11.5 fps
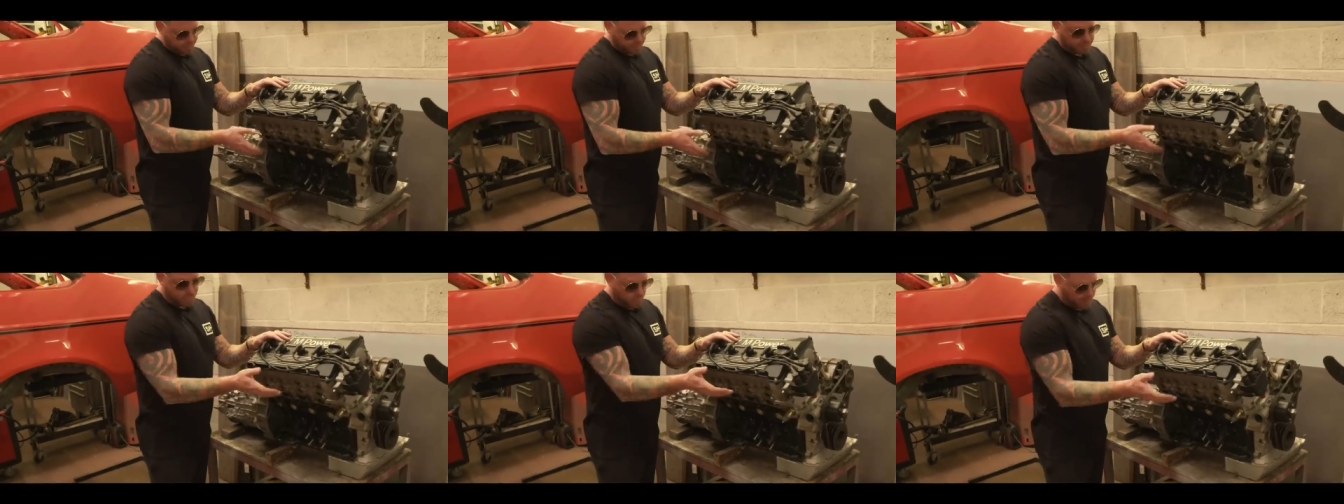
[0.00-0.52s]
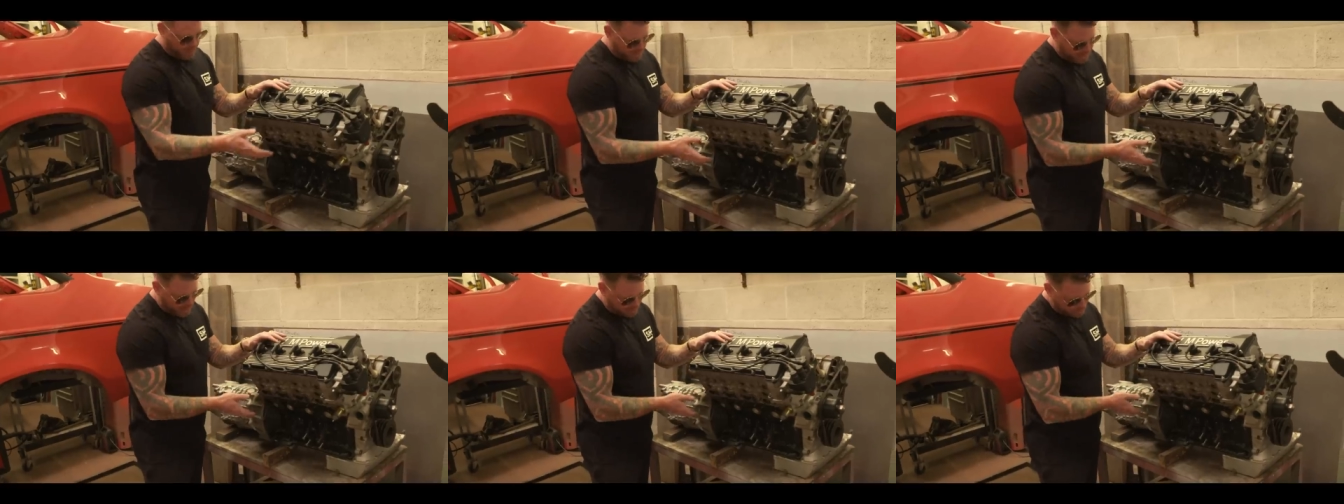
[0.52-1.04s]
that I'm talking about
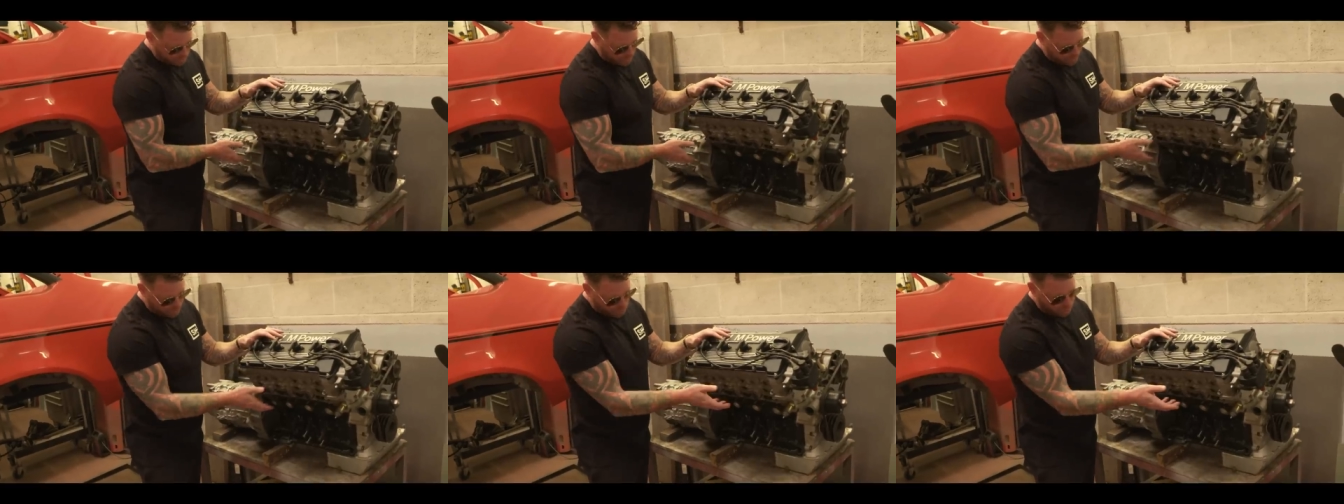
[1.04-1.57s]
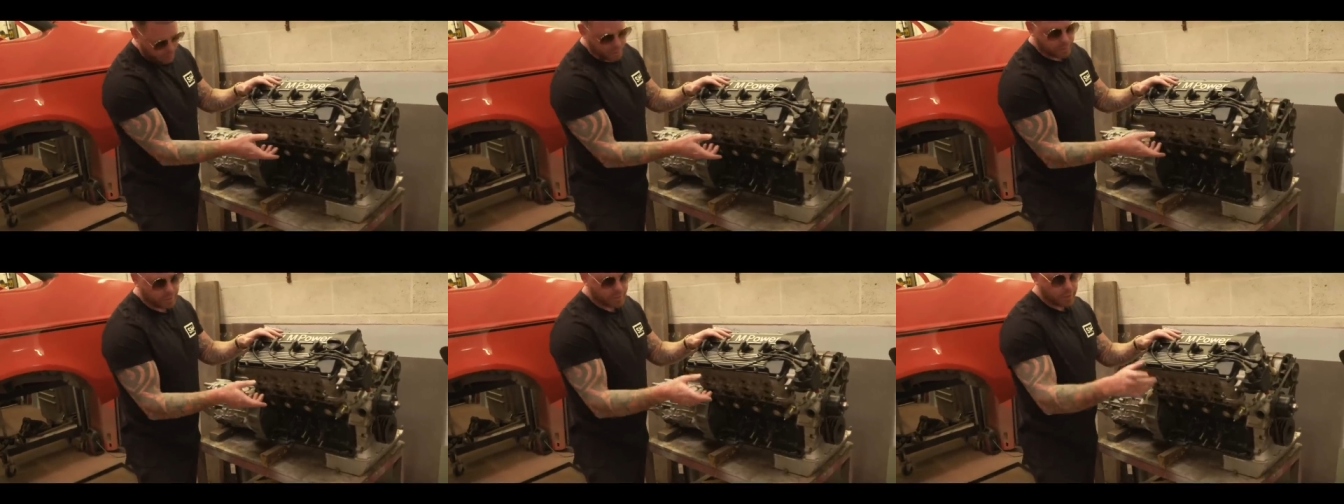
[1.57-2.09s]
this now is quite important,